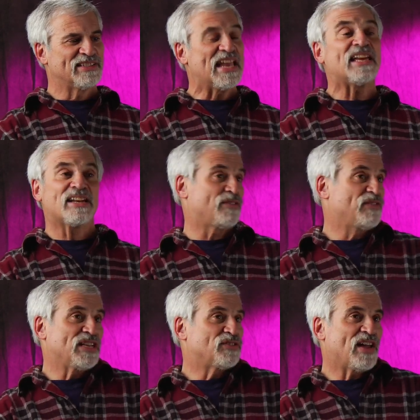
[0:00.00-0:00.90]
take it at
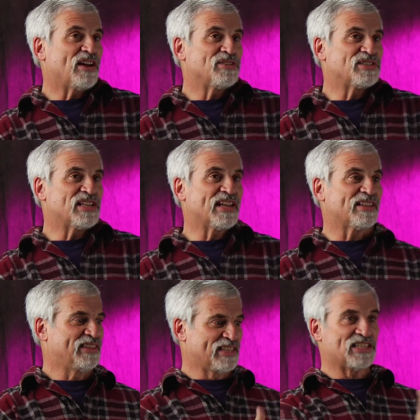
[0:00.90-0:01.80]
face value,
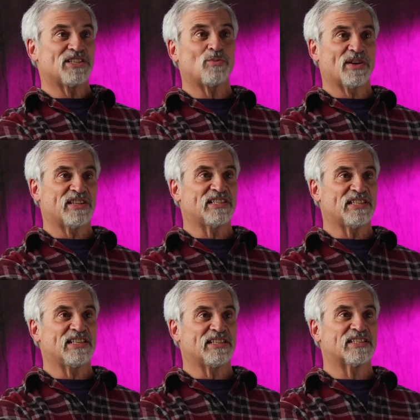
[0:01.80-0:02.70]
saying, this is what
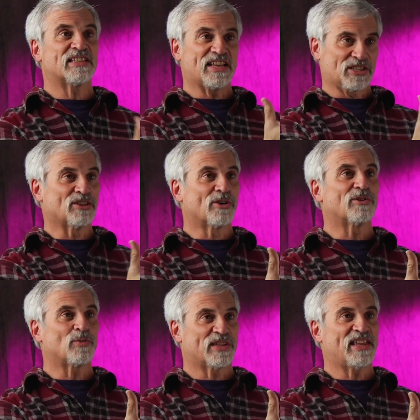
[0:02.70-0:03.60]
this is, let's
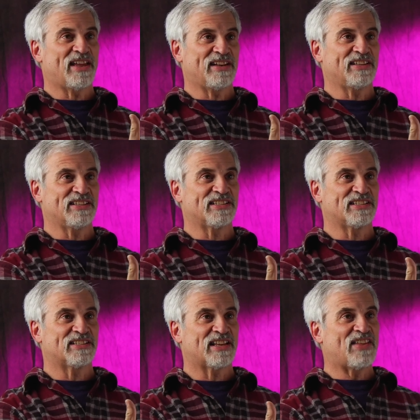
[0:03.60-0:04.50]
learn what that
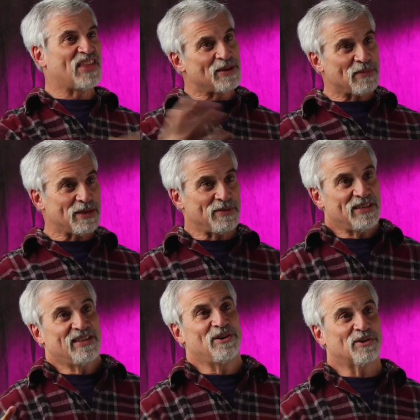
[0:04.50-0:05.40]
is, and then maybe,
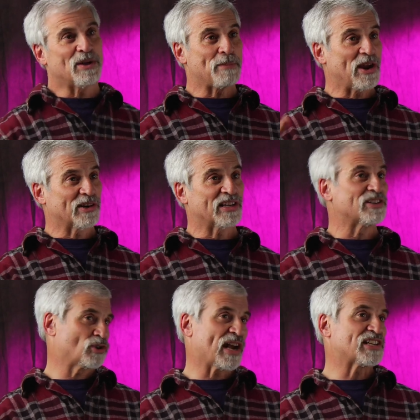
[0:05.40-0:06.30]
you know, compare and
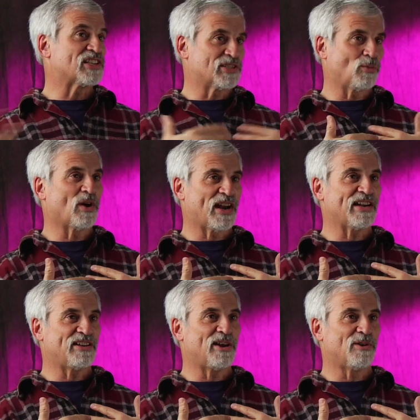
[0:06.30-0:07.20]
contrast it to what
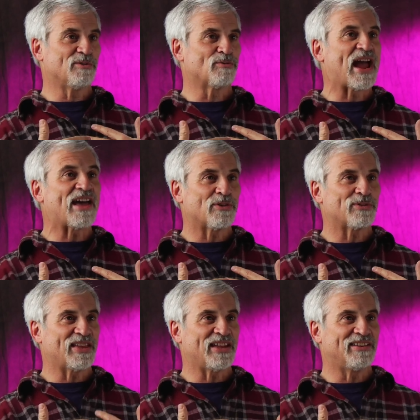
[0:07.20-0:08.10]
I know,
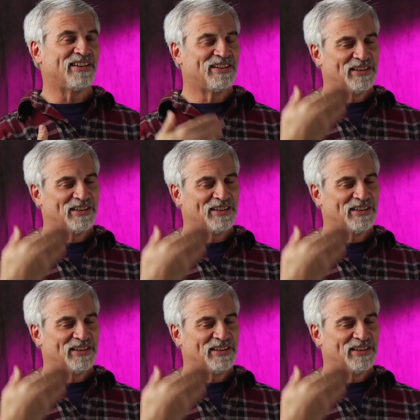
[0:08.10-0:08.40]
rather than